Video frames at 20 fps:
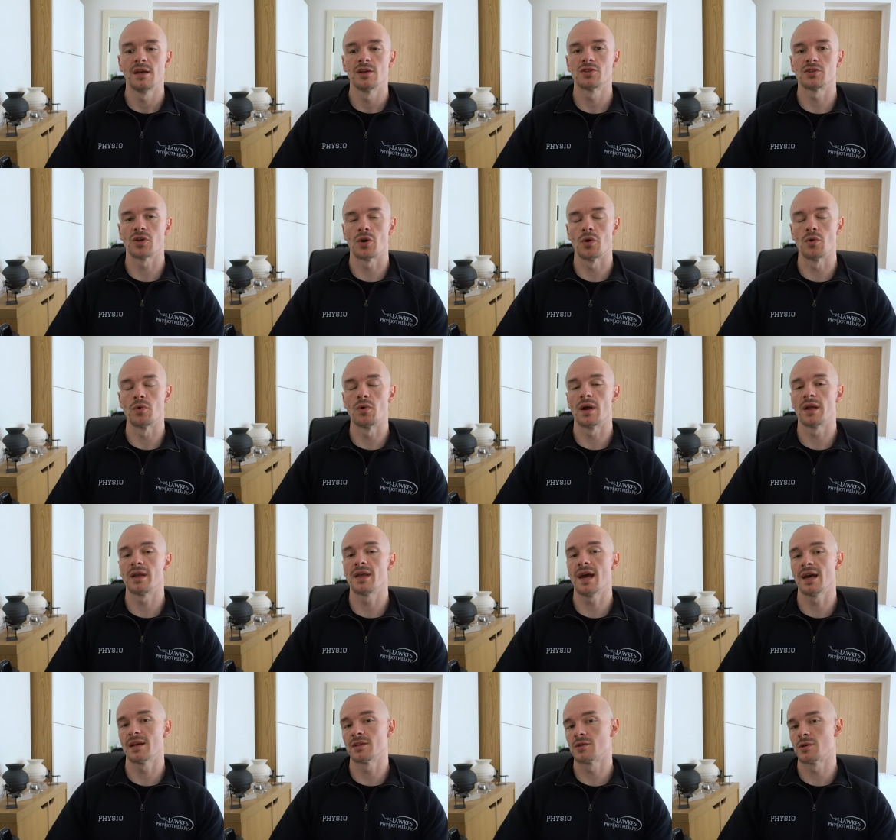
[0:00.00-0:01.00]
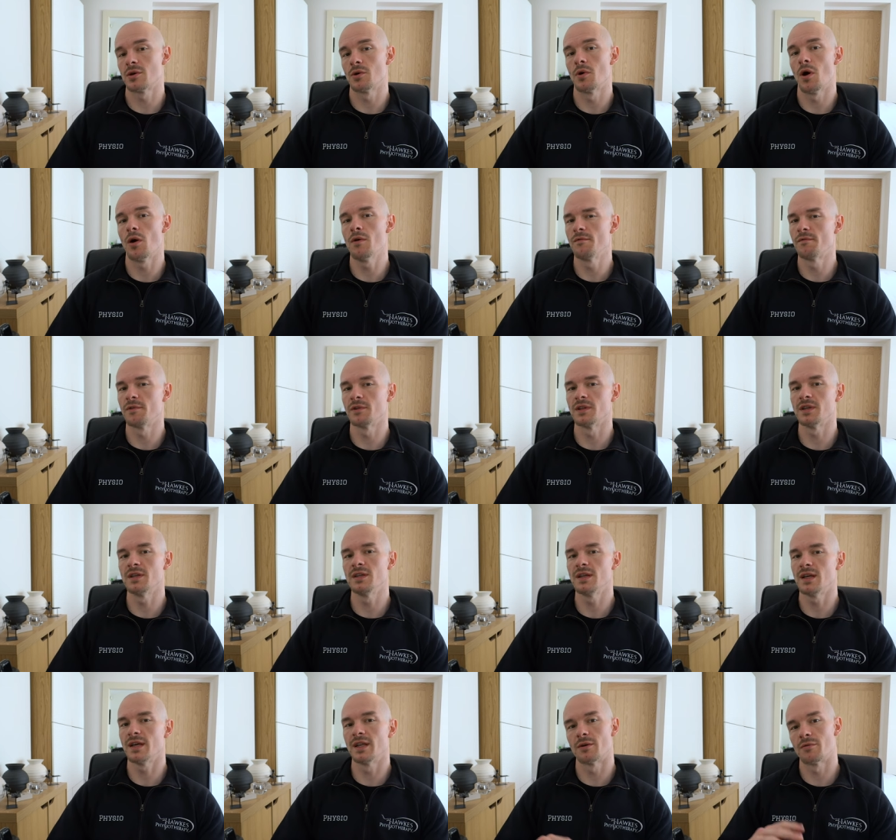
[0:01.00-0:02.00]
So yeah, so
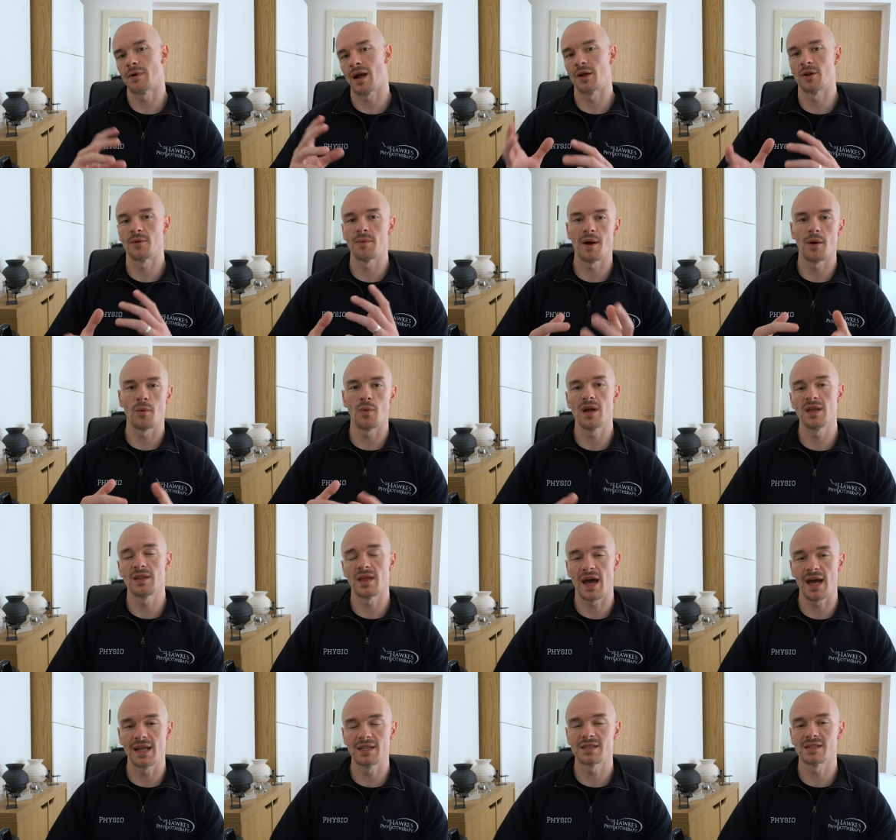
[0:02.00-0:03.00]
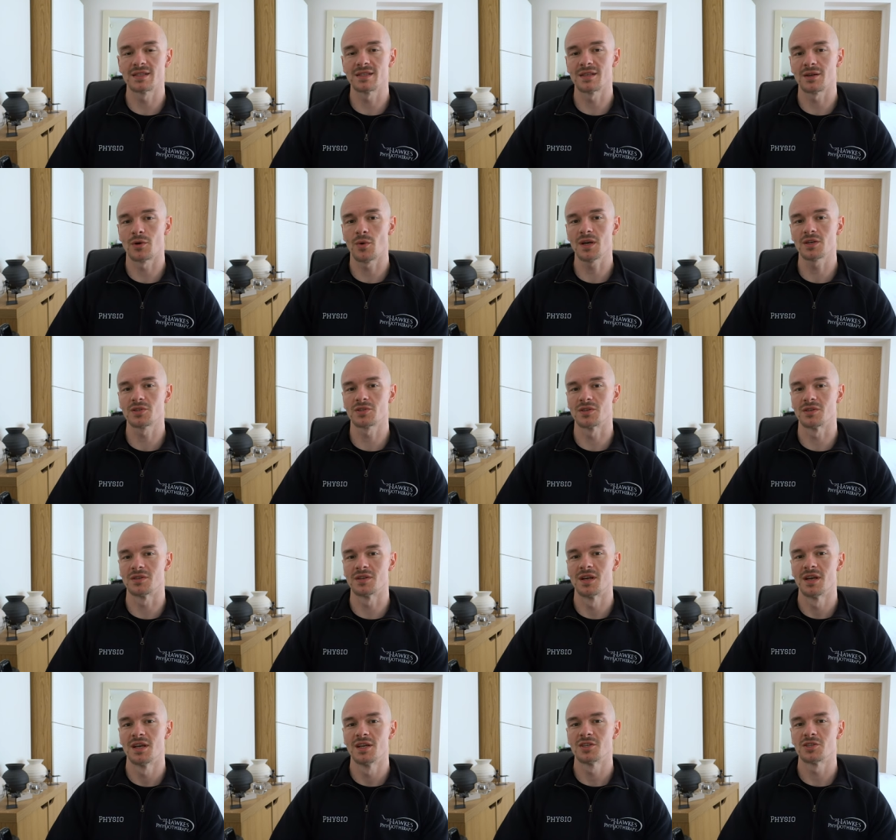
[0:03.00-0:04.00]
hopefully in a roundabout way that answers the
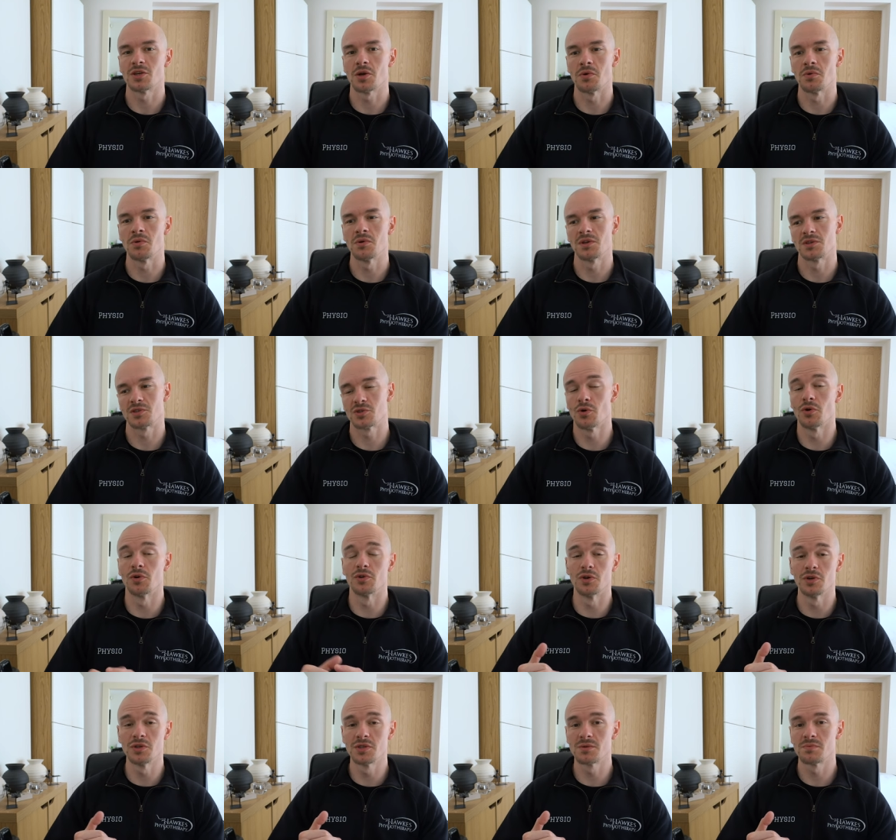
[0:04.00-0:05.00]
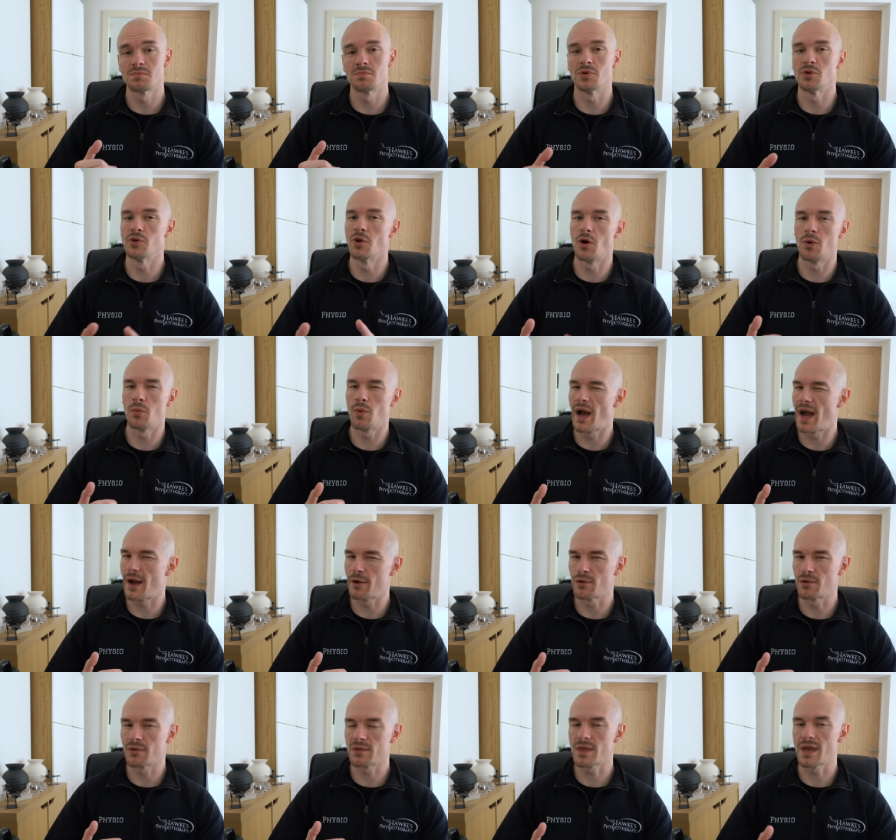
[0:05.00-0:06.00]
question. So it sort of does, but not how
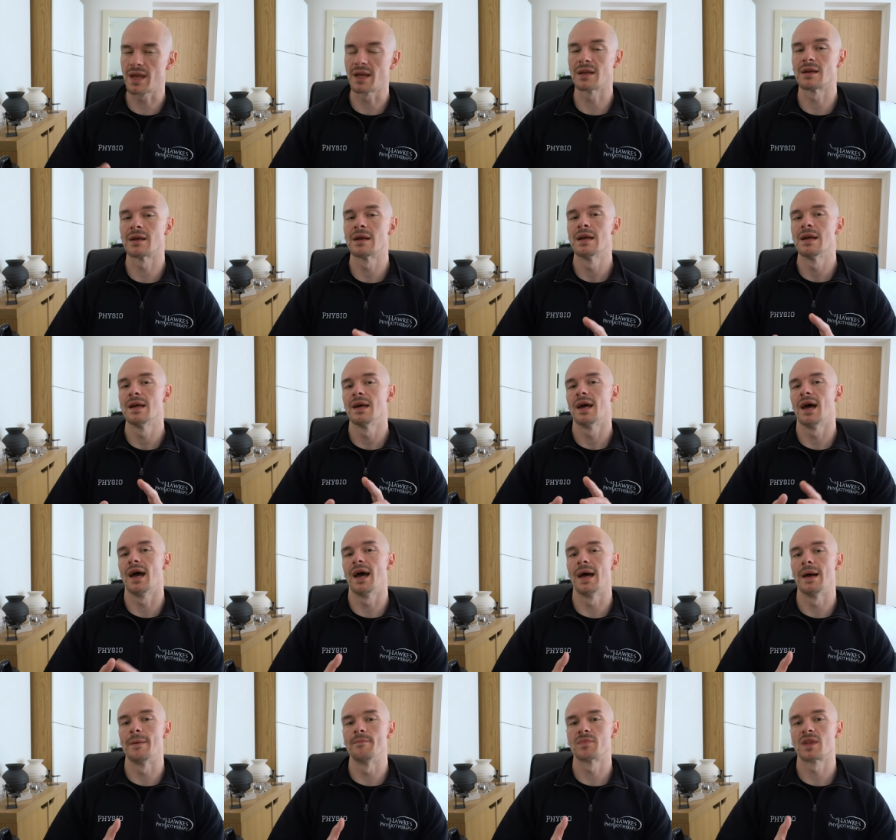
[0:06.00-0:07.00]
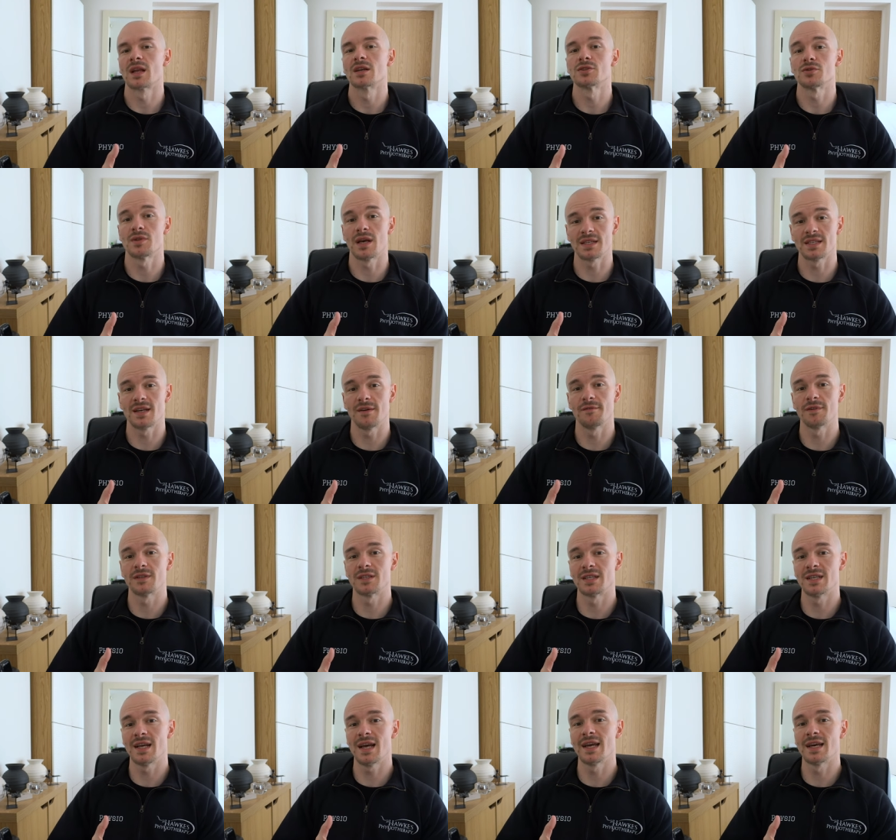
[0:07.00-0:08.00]
you think. So that's it for
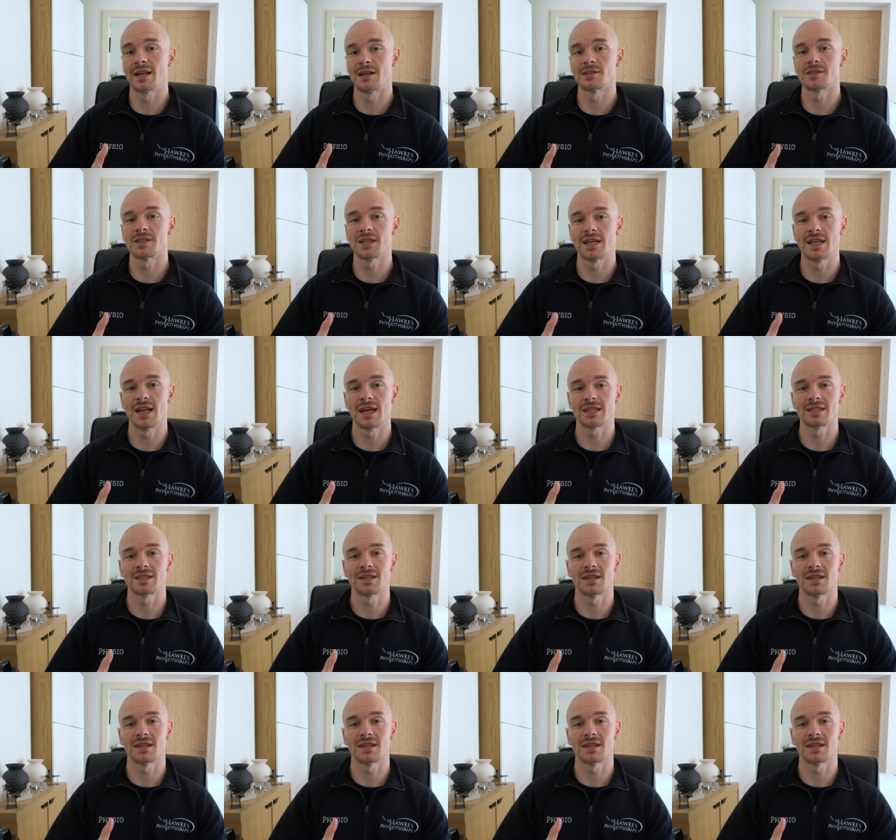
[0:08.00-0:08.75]
today, and I'll see you next